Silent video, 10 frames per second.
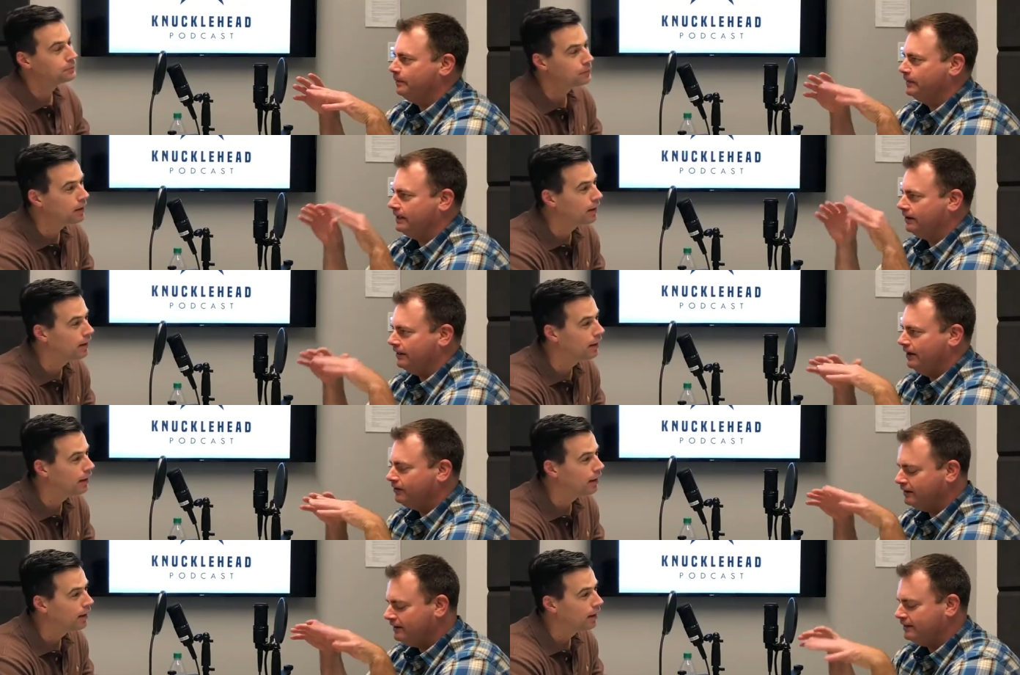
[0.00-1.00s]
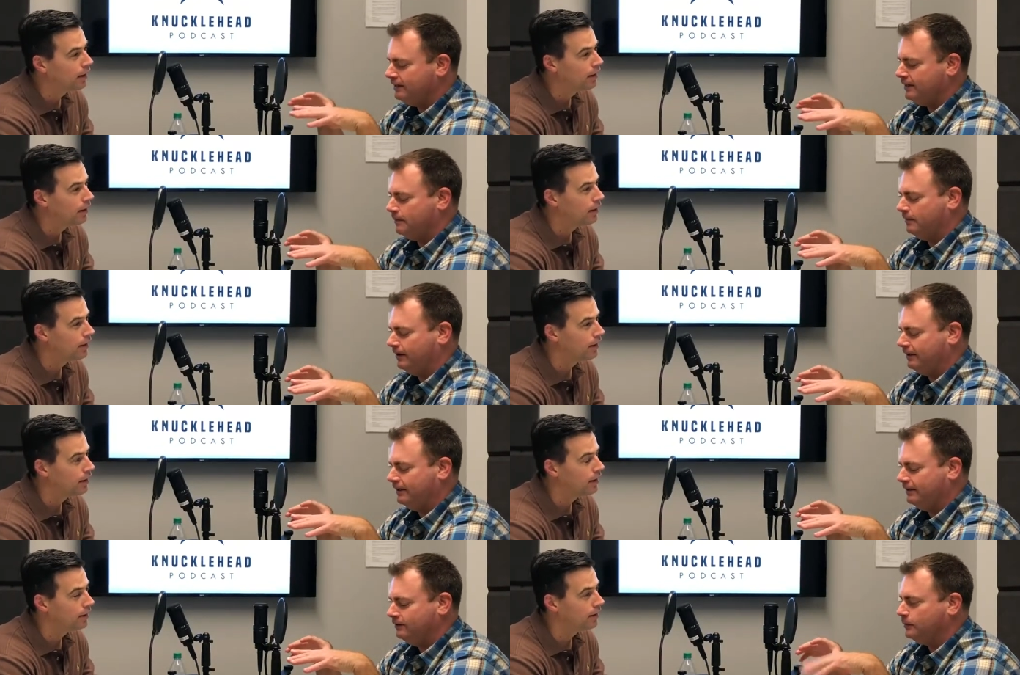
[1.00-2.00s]
Speaker 1: But then underneath the
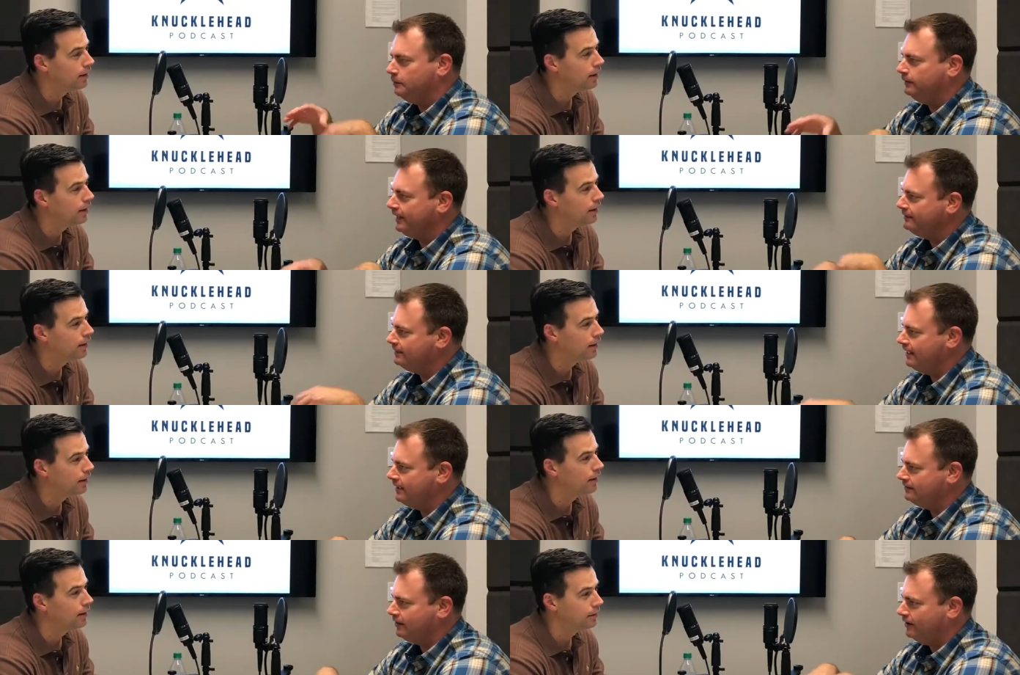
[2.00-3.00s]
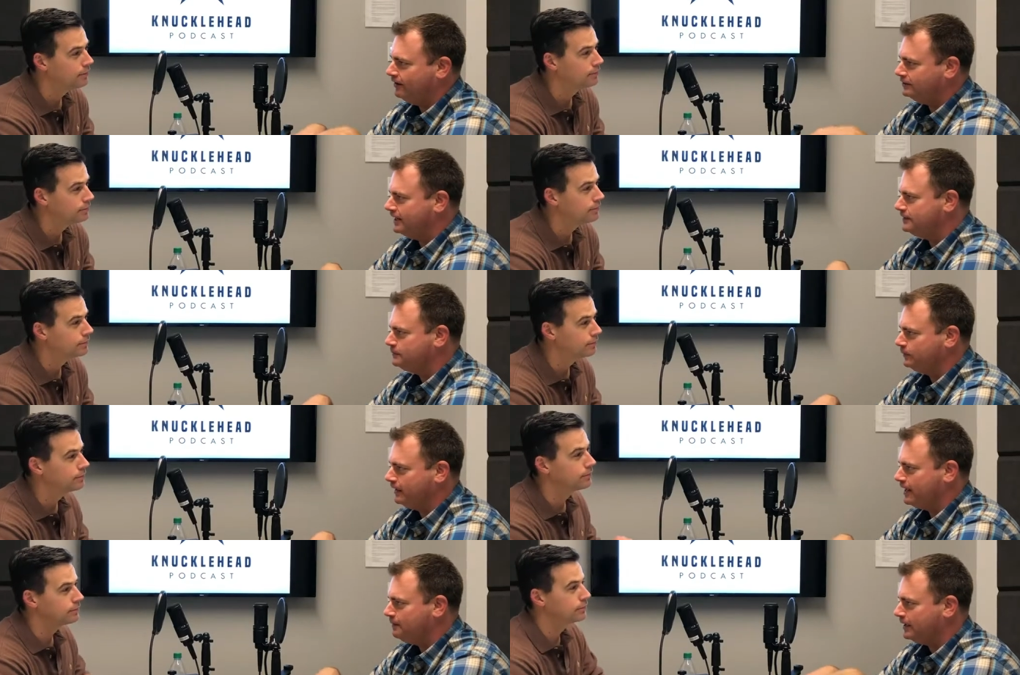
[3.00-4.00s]
umbrella, you can place things that are interchangeable
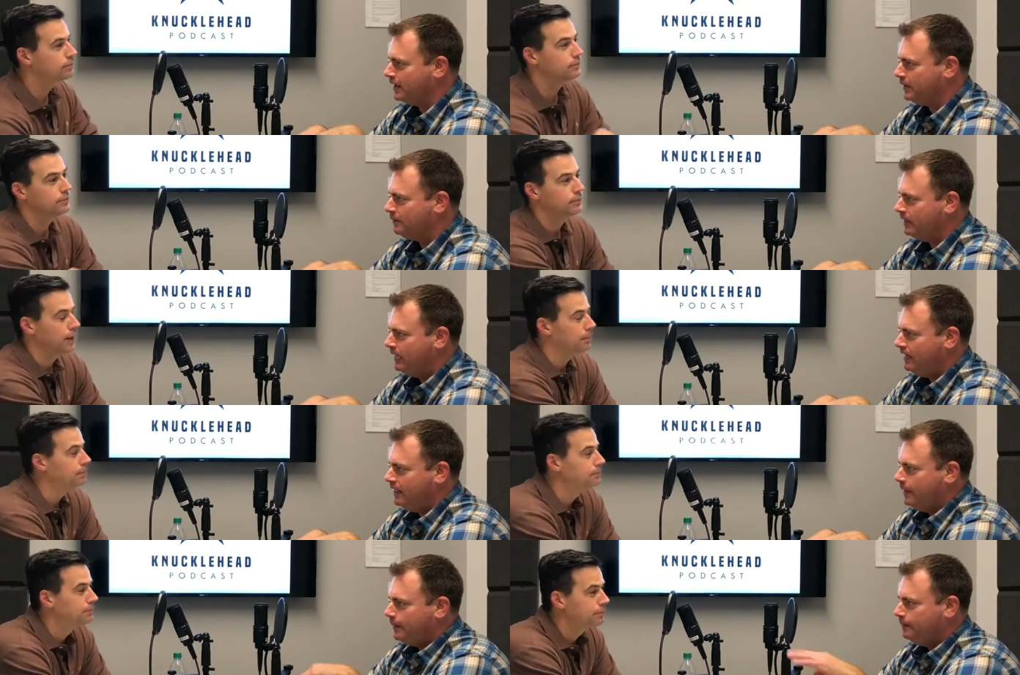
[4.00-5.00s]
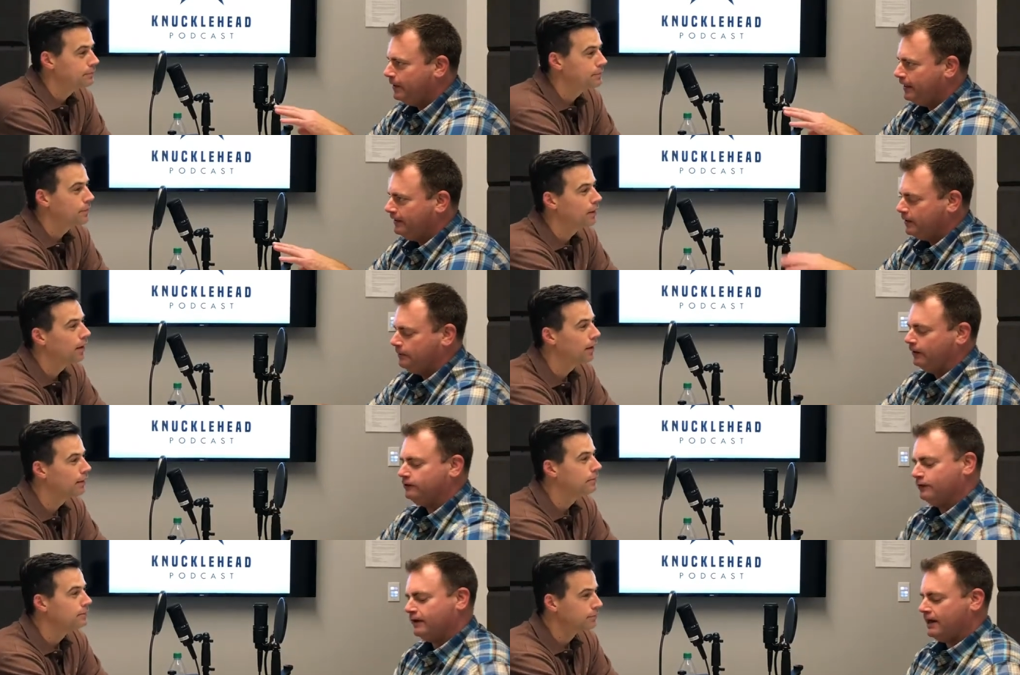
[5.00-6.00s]
that come and go. Yep. But the
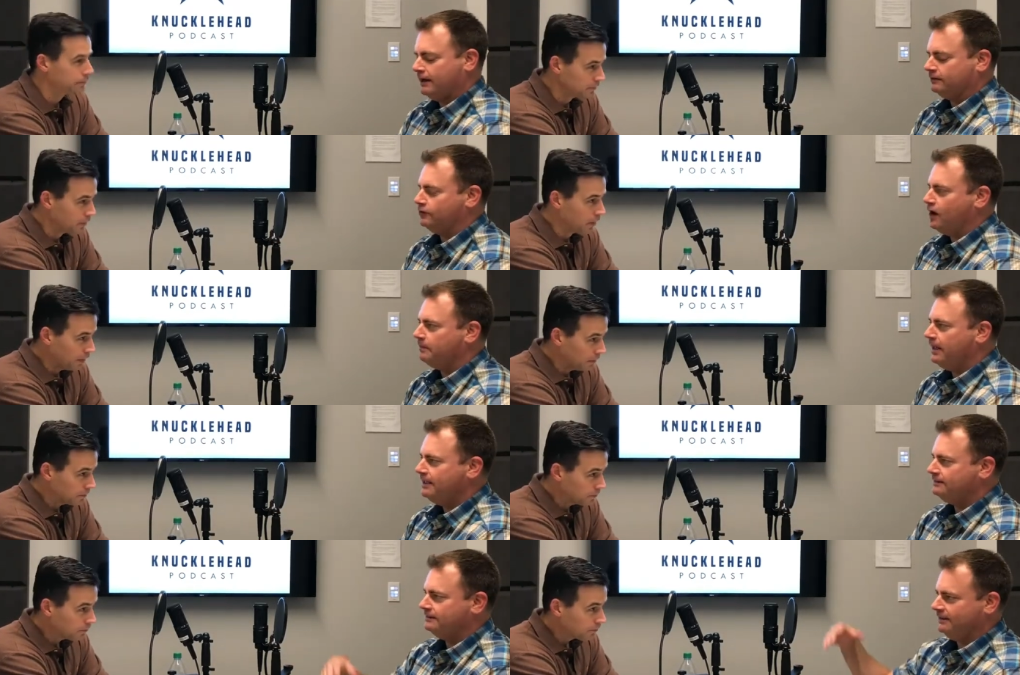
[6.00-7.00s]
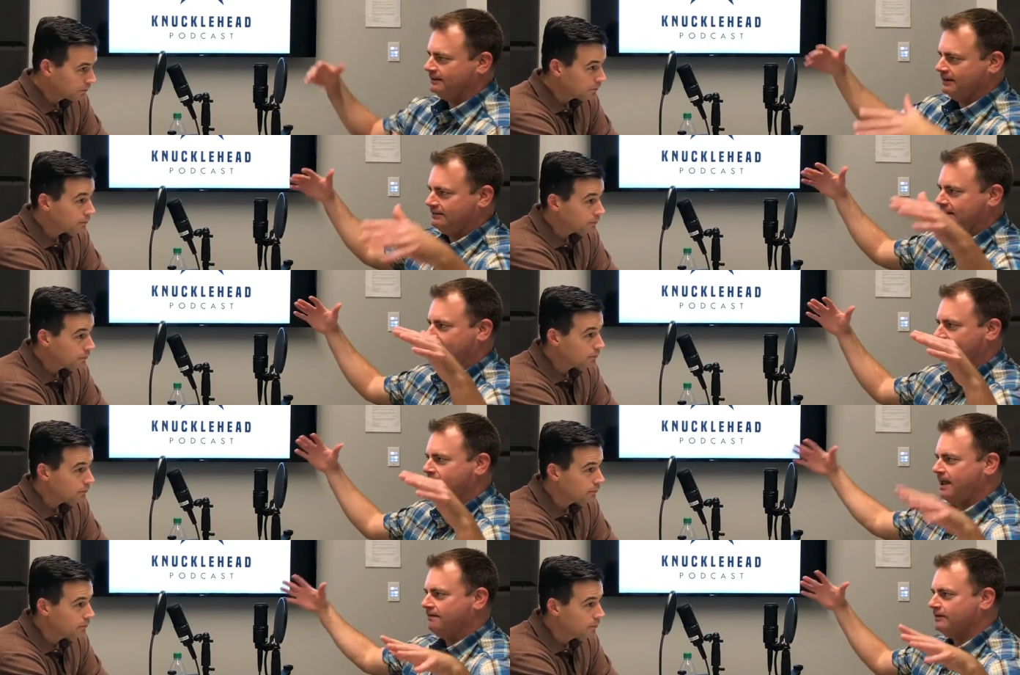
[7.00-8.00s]
umbrella's only got like a strong base, and then it's got a
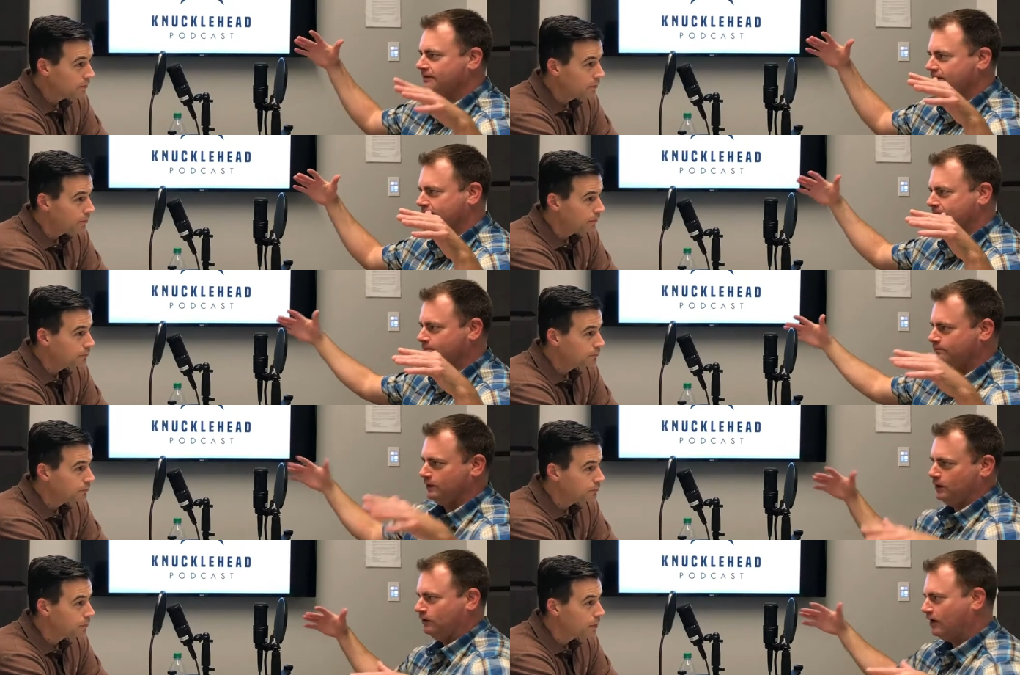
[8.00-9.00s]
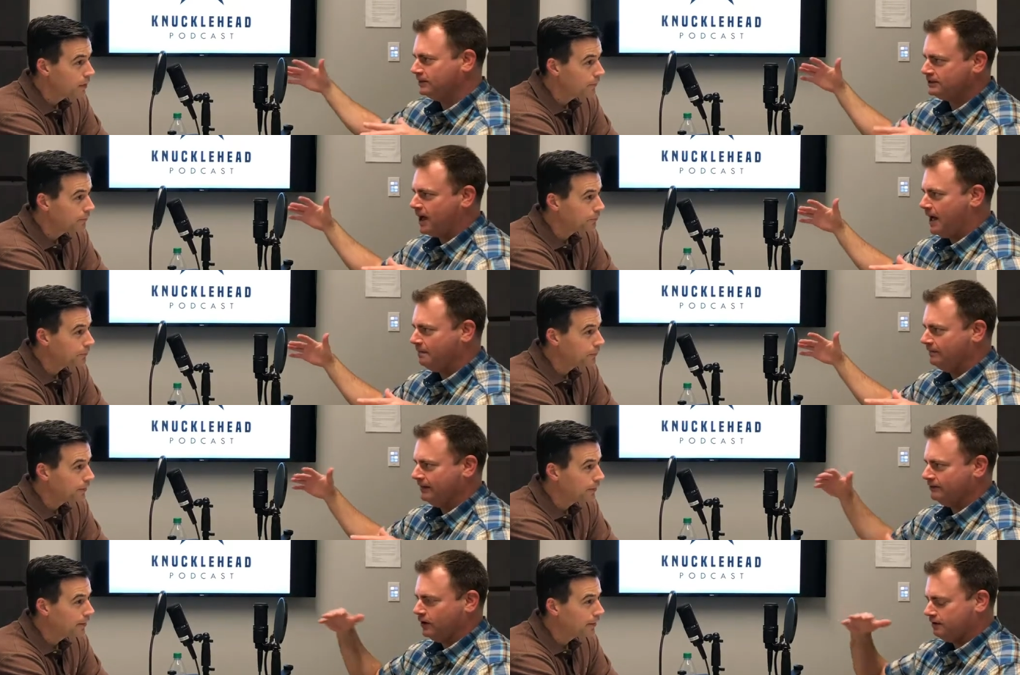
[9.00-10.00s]
canvas, you know, large top.
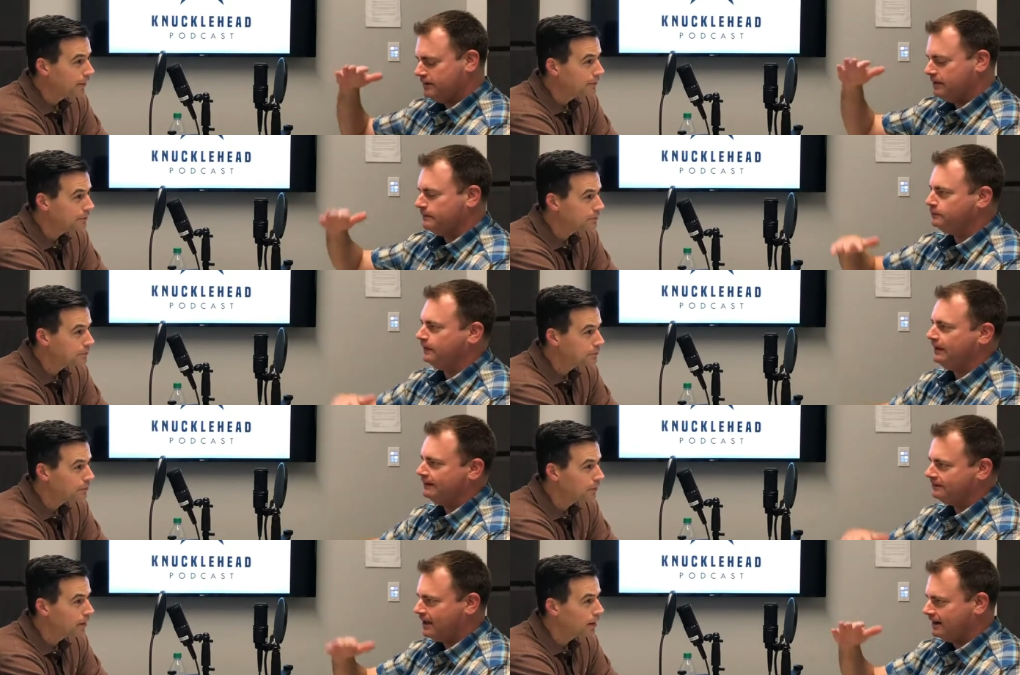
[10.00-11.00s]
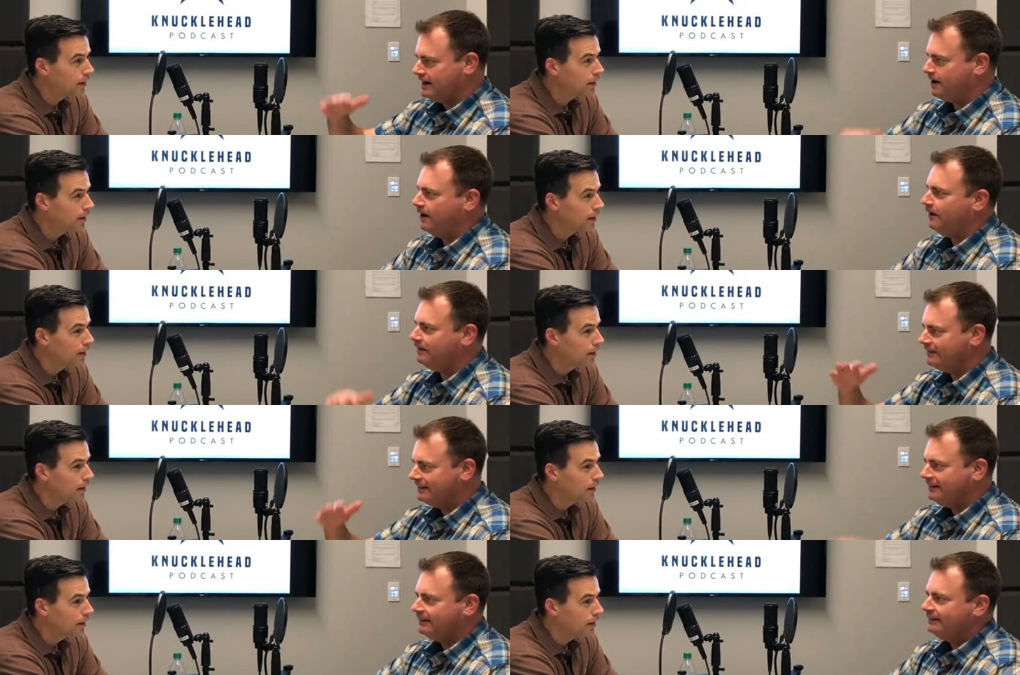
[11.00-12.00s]
And so everything in between is kind of narrow.
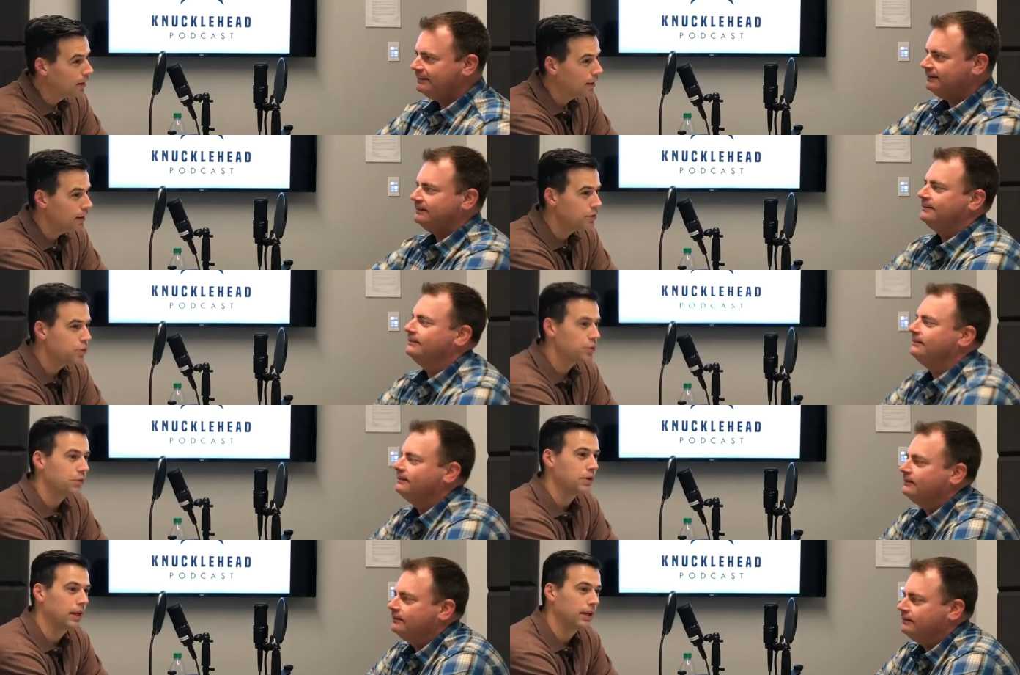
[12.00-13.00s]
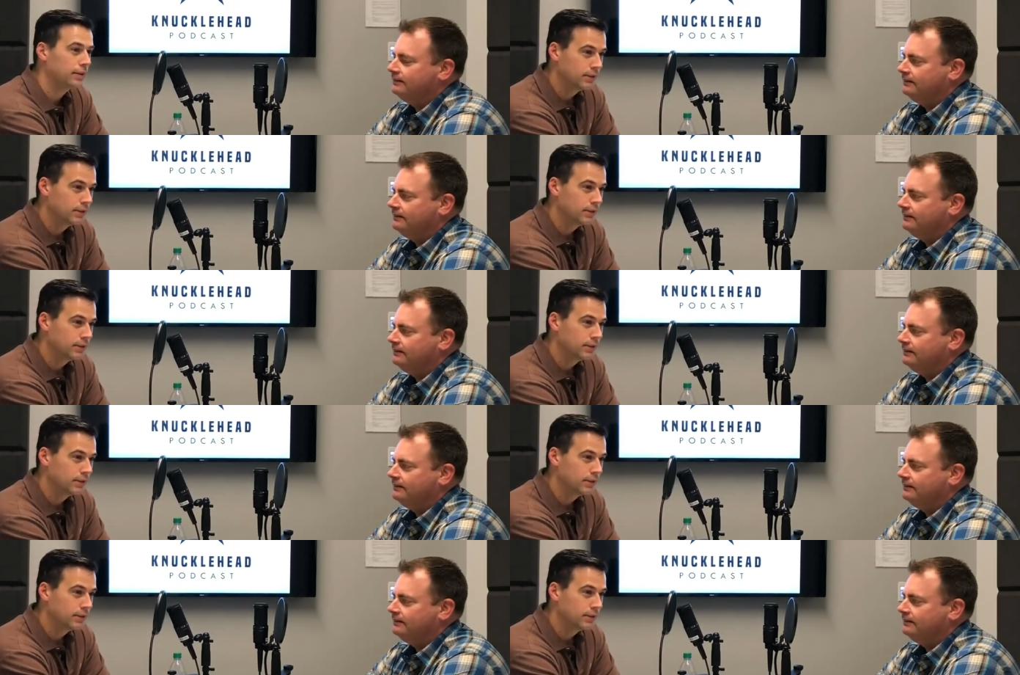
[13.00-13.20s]
Speaker 2: Interesting.